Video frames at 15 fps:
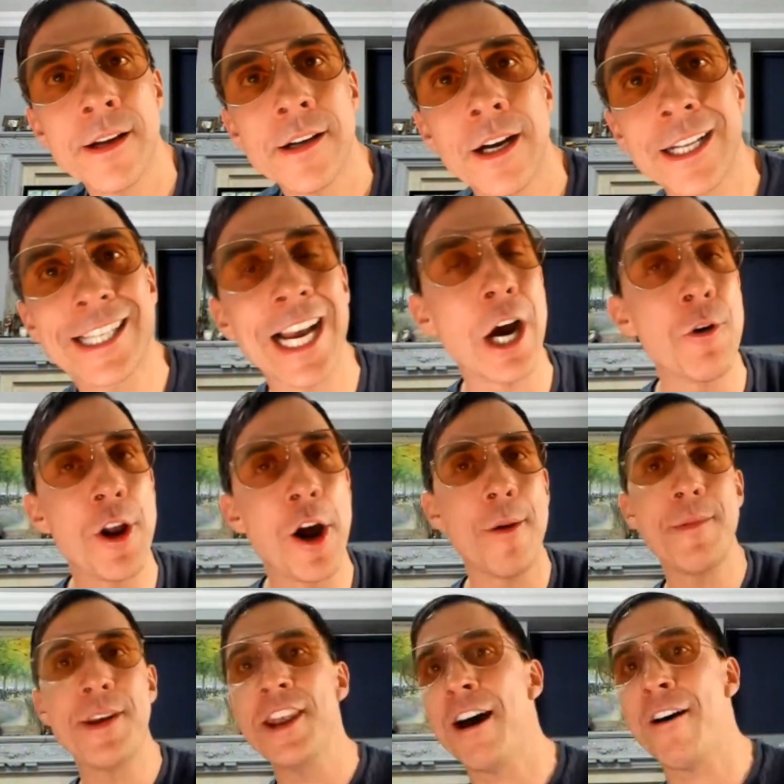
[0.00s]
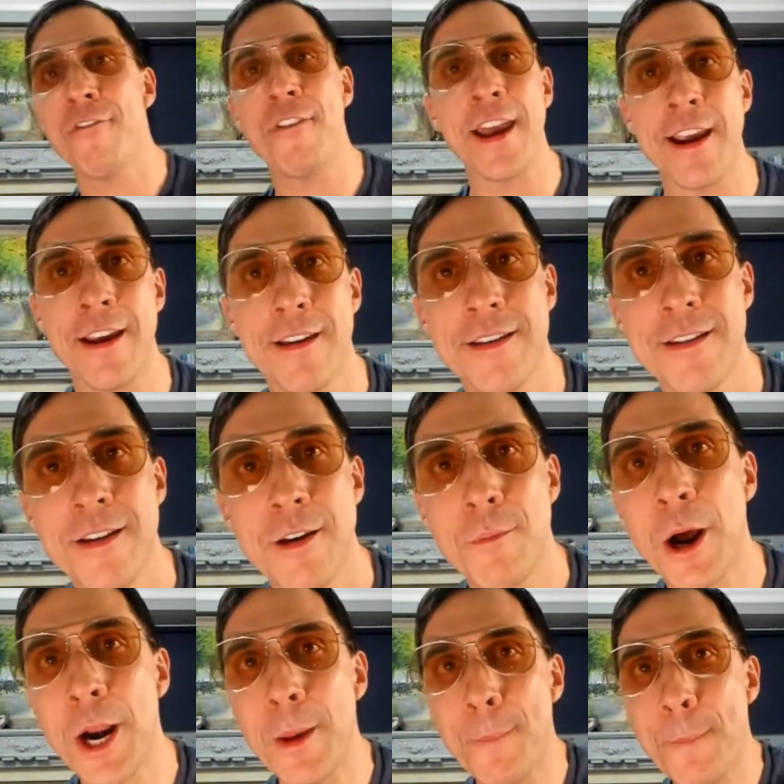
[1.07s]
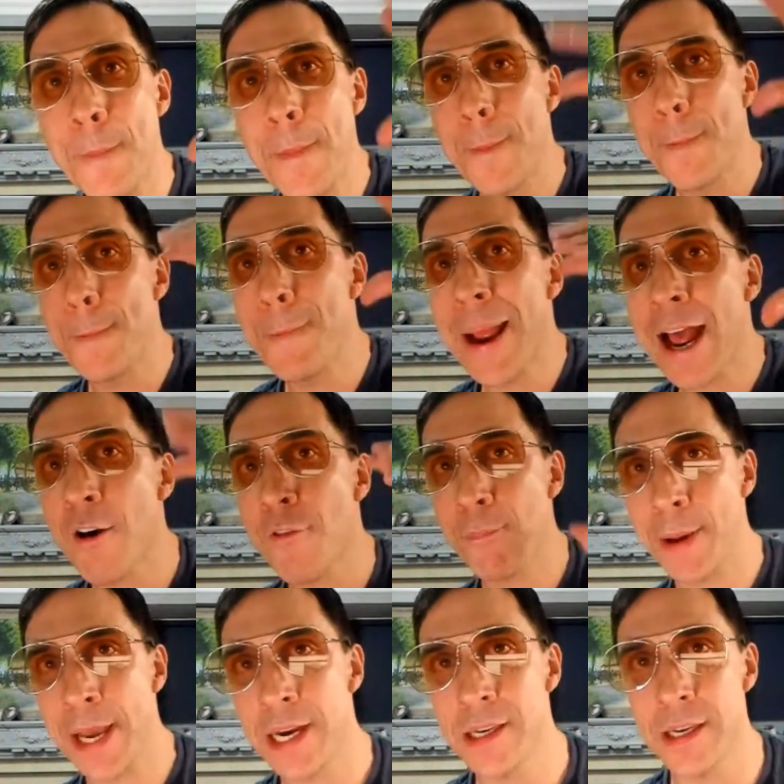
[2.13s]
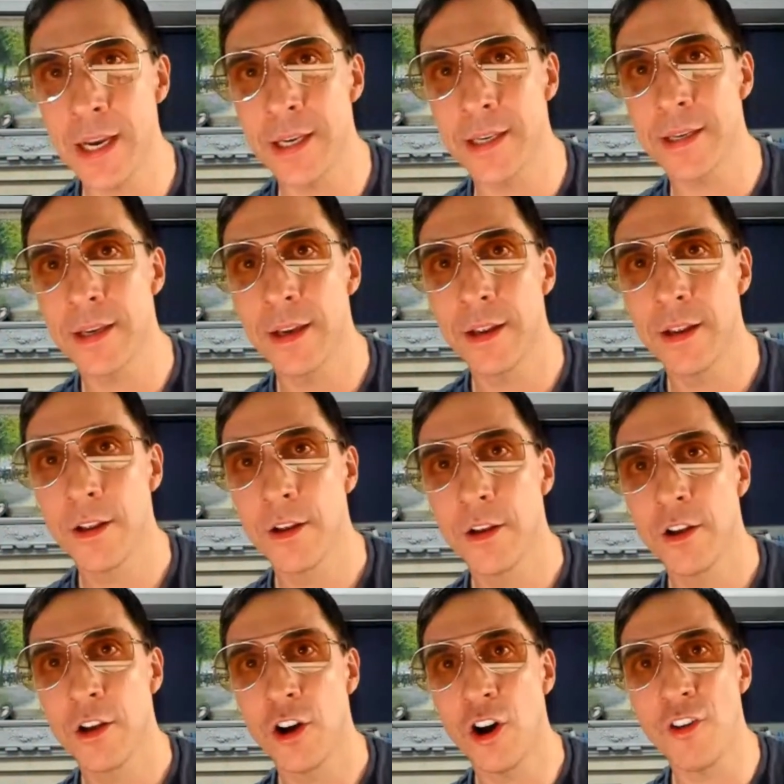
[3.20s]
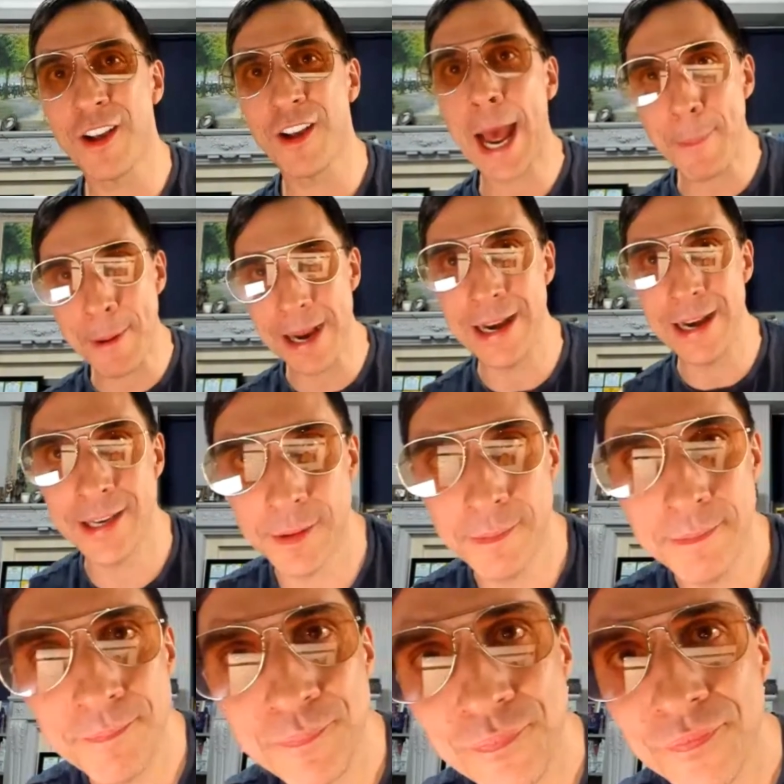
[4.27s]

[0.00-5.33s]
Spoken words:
and told I'm nothing by the mouthpieces of capitalism,